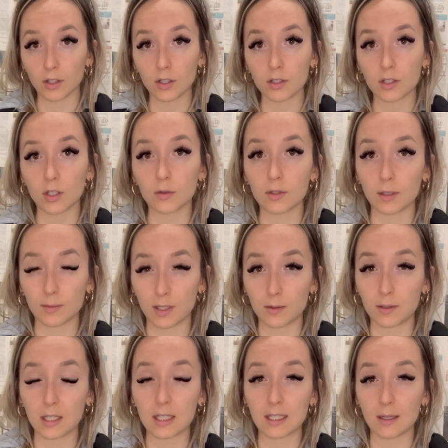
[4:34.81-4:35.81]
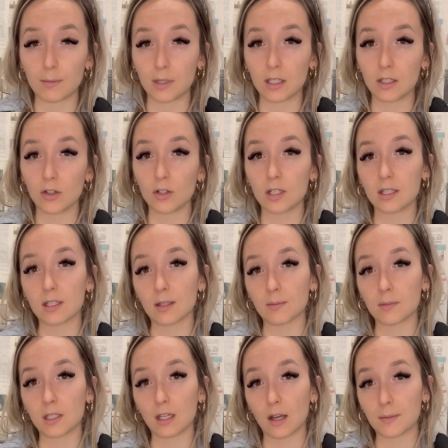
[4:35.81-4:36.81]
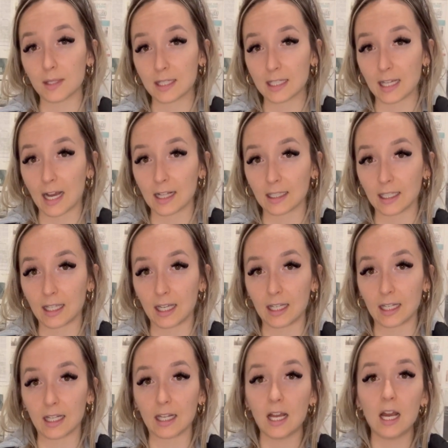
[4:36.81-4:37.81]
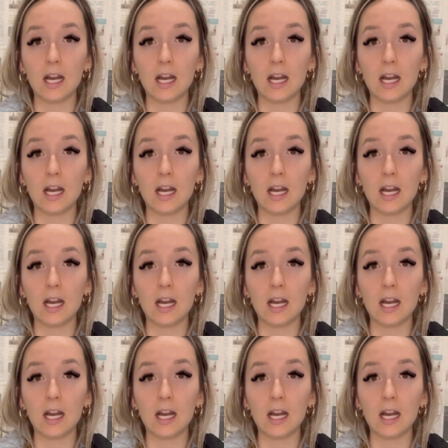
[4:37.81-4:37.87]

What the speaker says: So sometimes it's sub-metered and sometimes it's allocated.